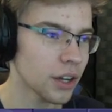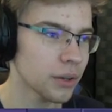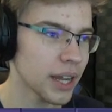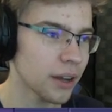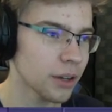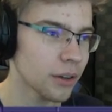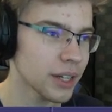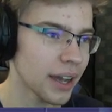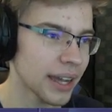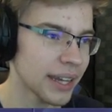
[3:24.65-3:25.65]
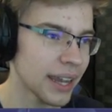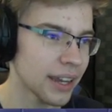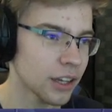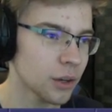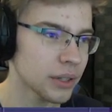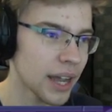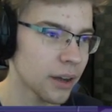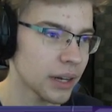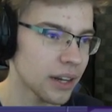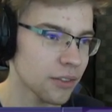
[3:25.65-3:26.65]
Go down, go down. I can't go
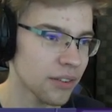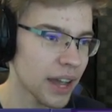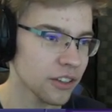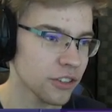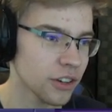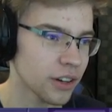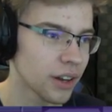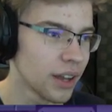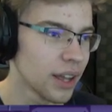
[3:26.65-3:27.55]
down any faster.